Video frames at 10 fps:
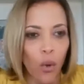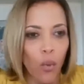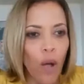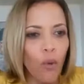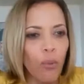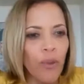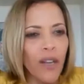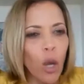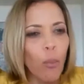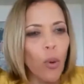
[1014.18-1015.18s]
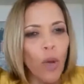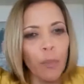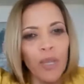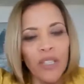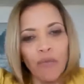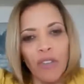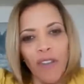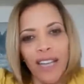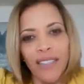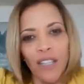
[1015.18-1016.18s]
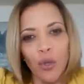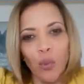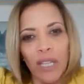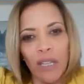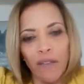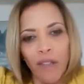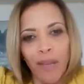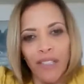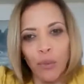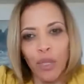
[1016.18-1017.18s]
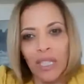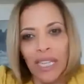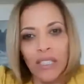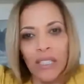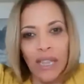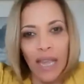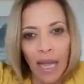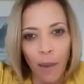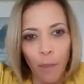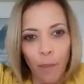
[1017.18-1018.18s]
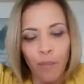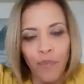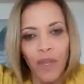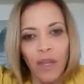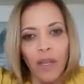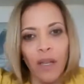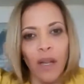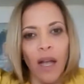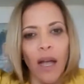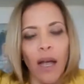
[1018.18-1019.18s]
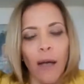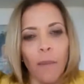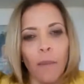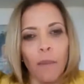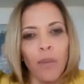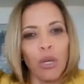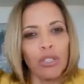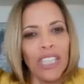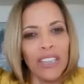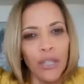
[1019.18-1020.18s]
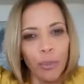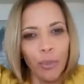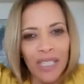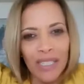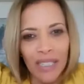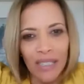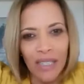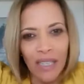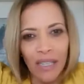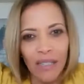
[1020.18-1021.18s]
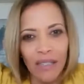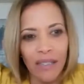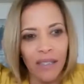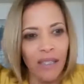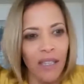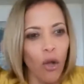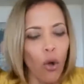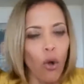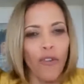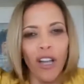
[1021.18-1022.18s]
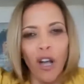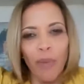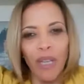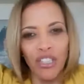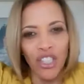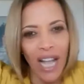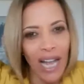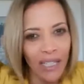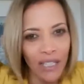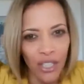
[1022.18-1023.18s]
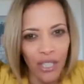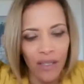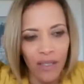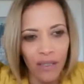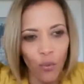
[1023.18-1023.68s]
What would be the number one piece of advice that you would give them as it relates to them building their businesses, overcoming challenges?